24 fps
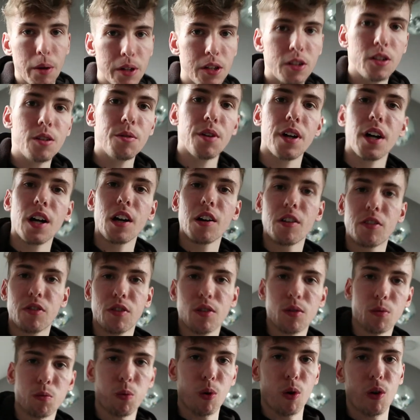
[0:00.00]
Now I do have
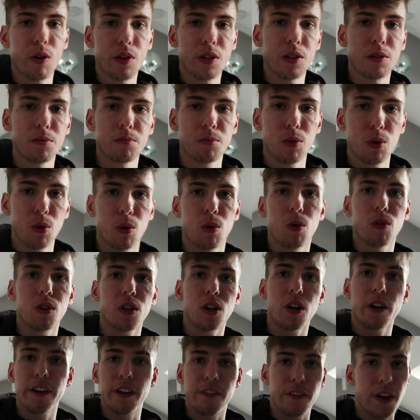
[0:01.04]
one more
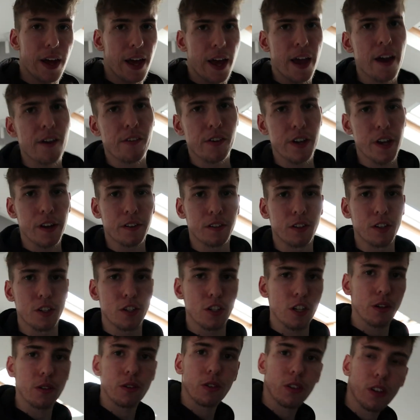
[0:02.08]
kind of area to
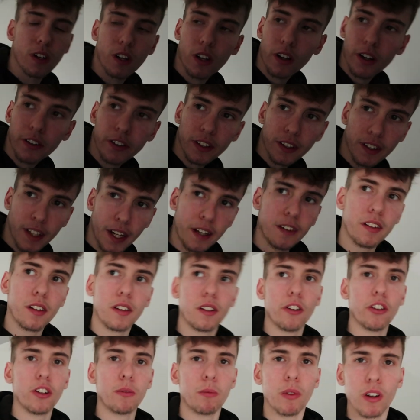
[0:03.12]
show you guys. I guess
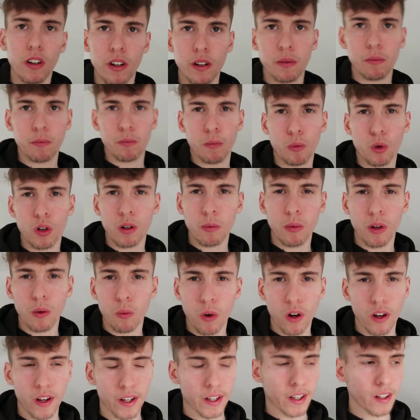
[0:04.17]
it's kind of my, like, one of my
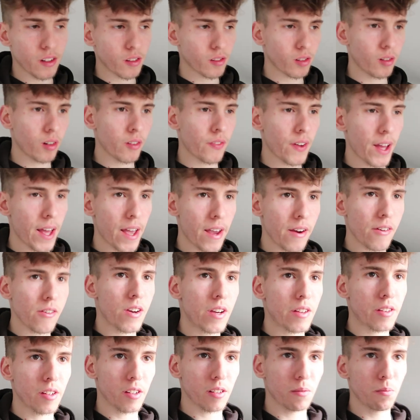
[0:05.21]
working sort of
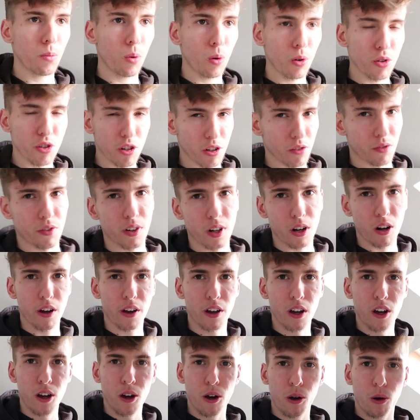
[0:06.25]
areas. It's more just for
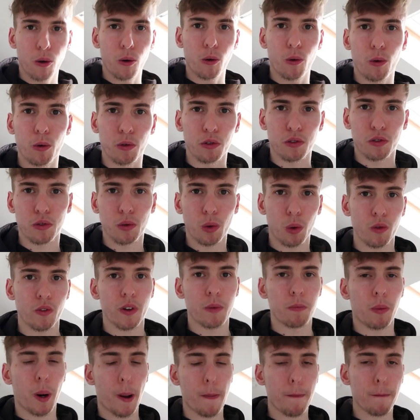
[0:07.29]
like all
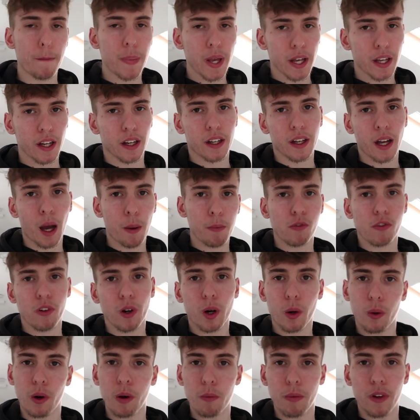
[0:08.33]
storing my bigger
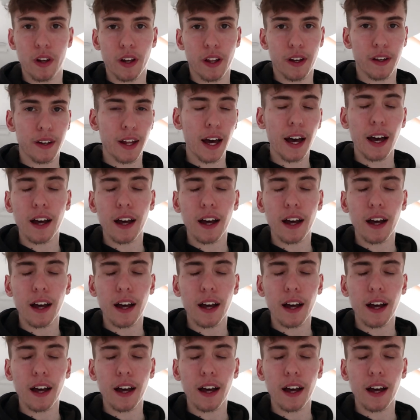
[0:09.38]
camera equipment and